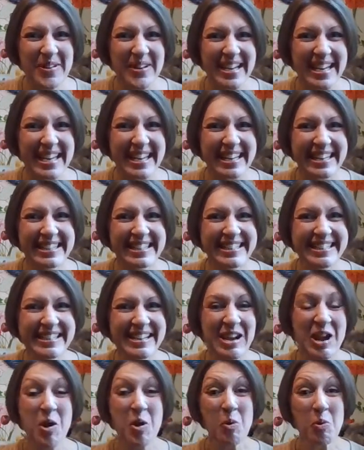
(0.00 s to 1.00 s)
we're in?
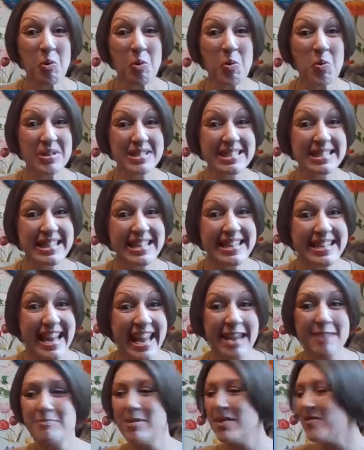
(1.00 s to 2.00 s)
Well, what's the
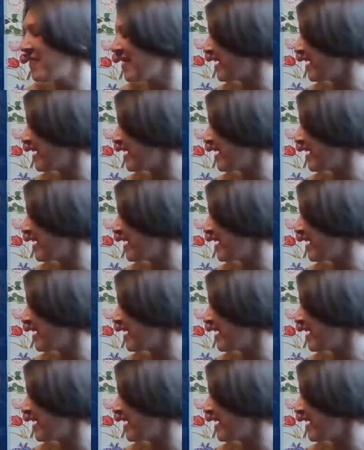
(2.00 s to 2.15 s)
name of